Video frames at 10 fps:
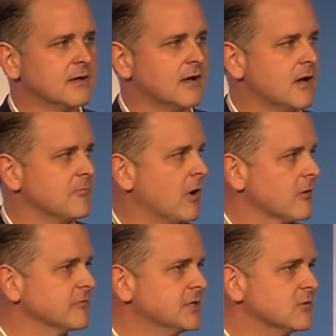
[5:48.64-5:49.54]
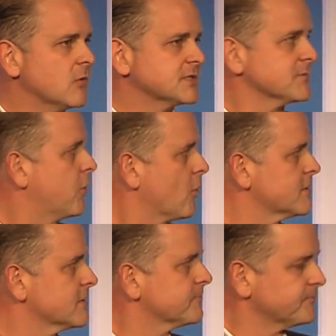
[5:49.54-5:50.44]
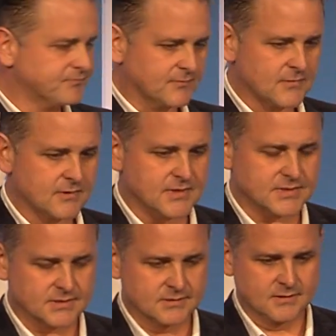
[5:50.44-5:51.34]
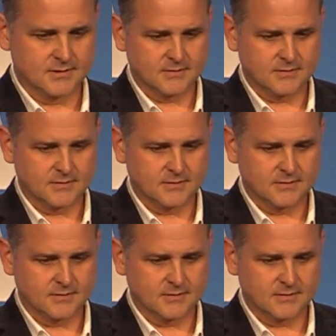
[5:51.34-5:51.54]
aren't really what's important. This